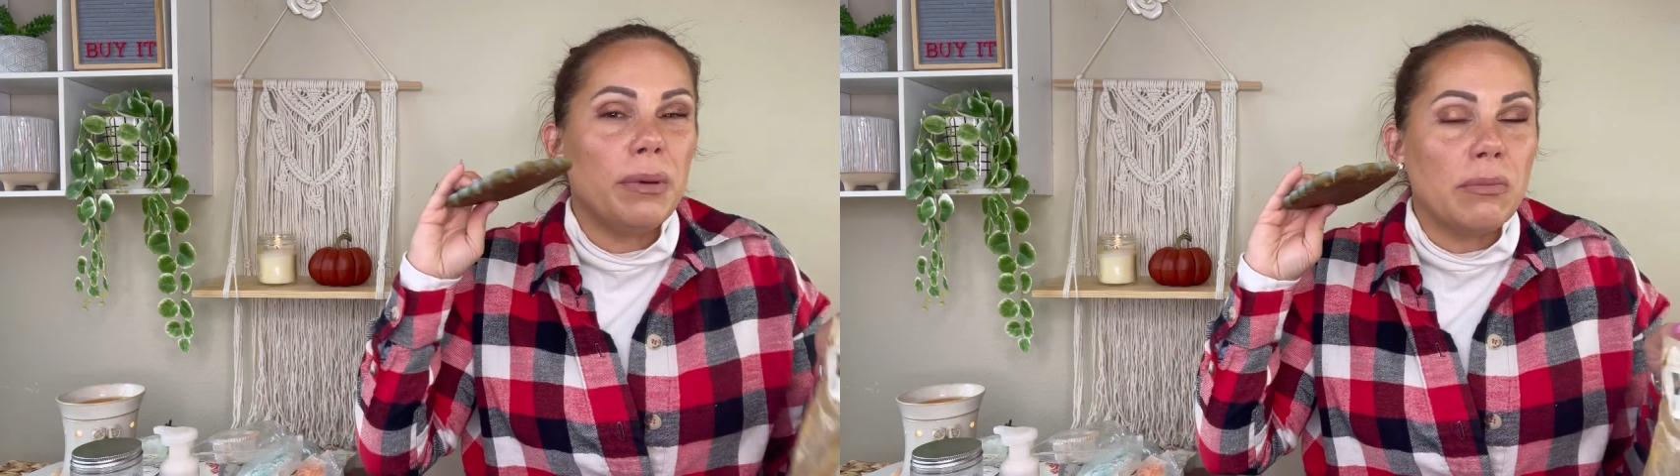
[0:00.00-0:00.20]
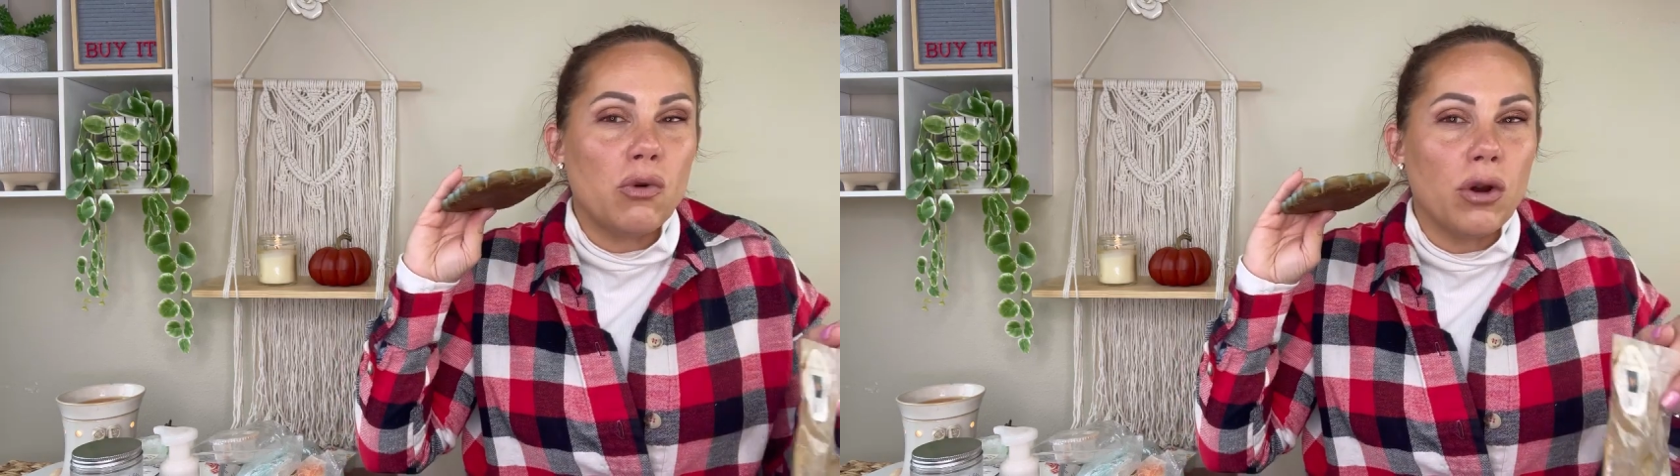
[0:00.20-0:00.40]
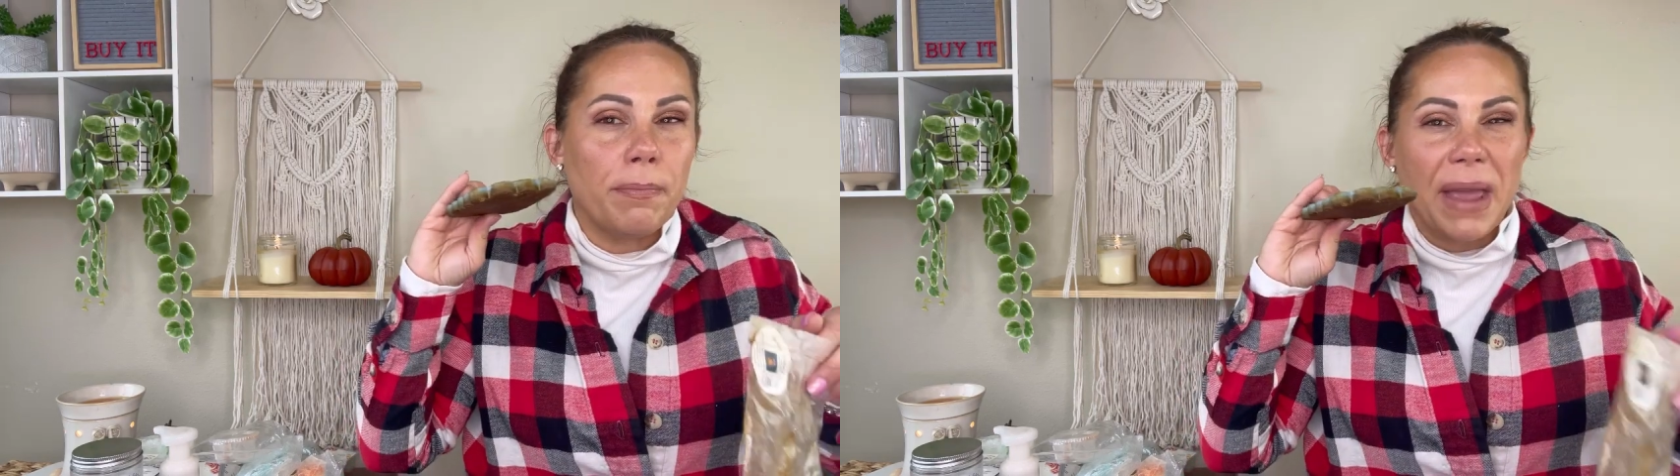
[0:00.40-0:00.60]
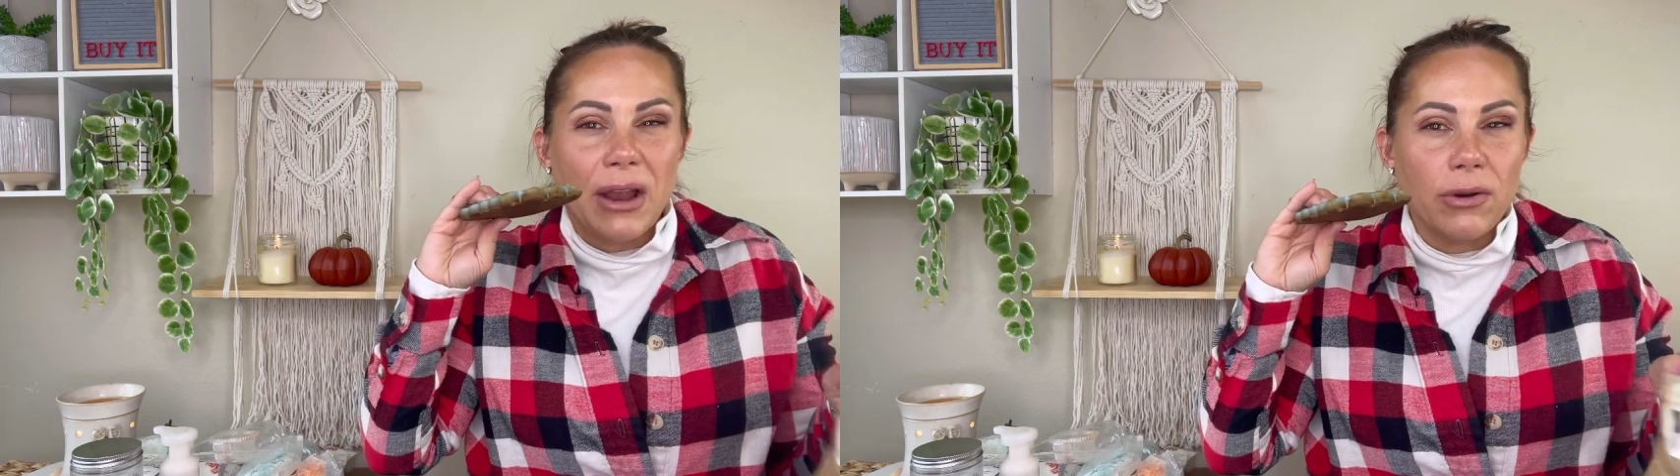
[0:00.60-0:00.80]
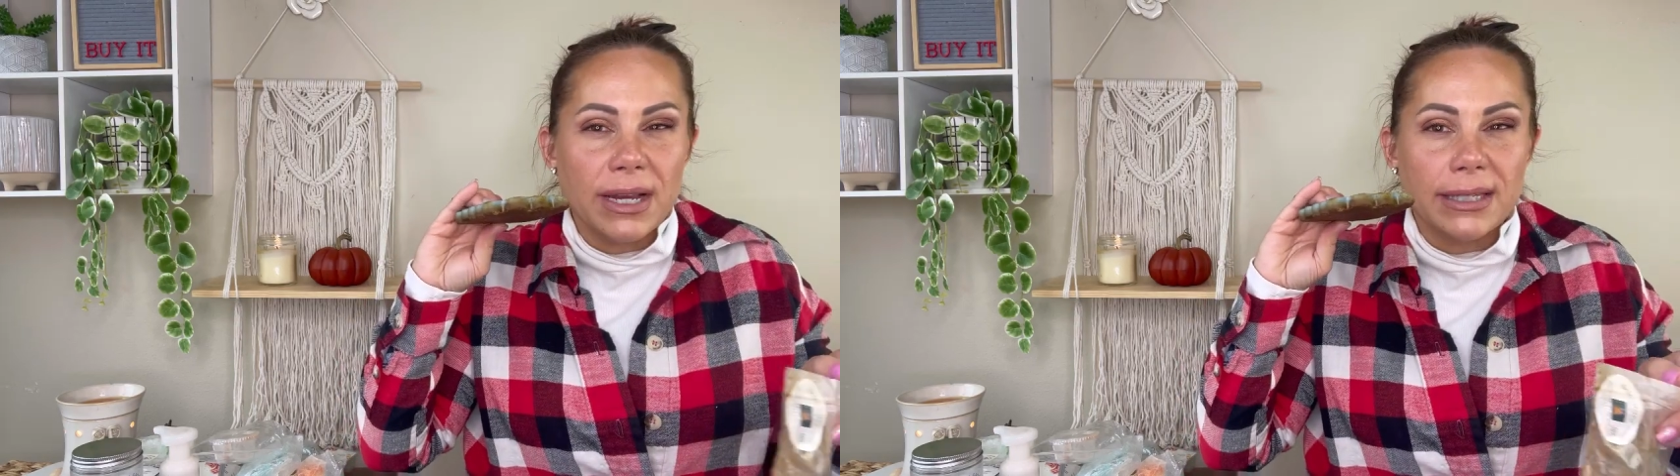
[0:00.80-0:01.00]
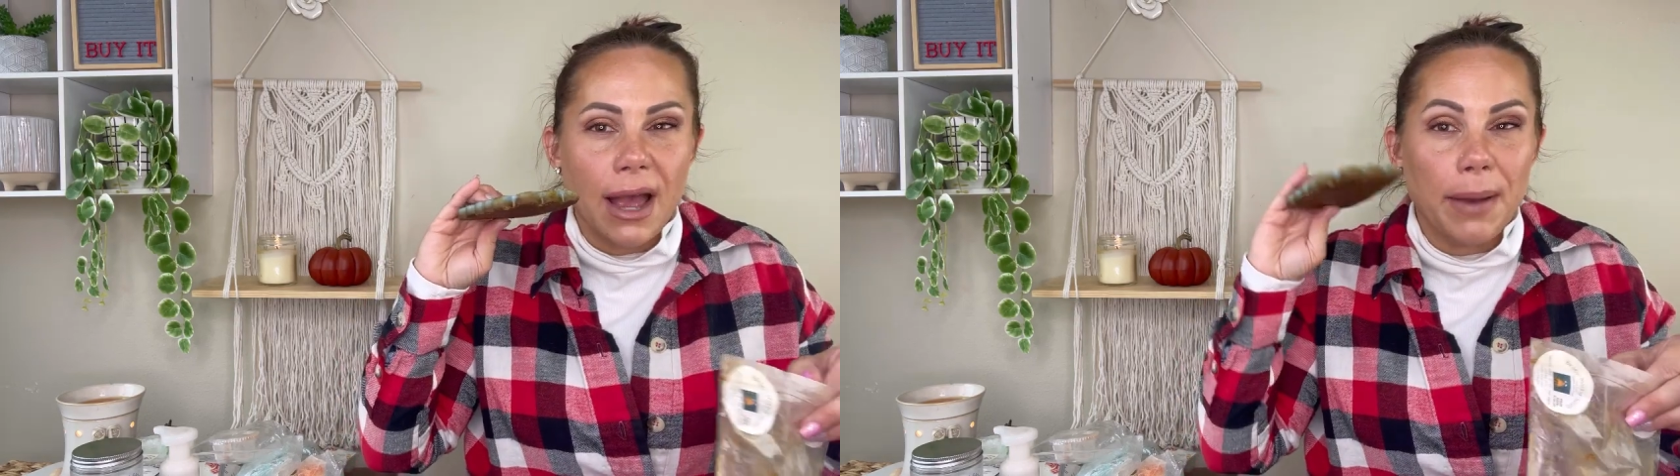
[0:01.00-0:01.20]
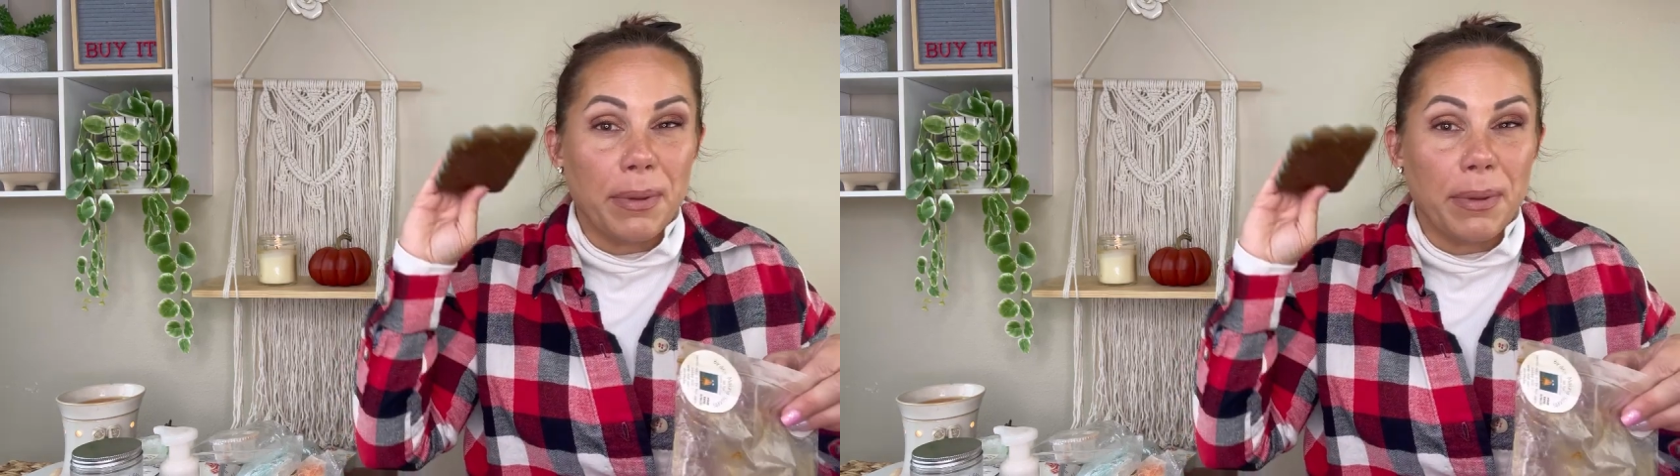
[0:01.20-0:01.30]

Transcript: bit more bakery side,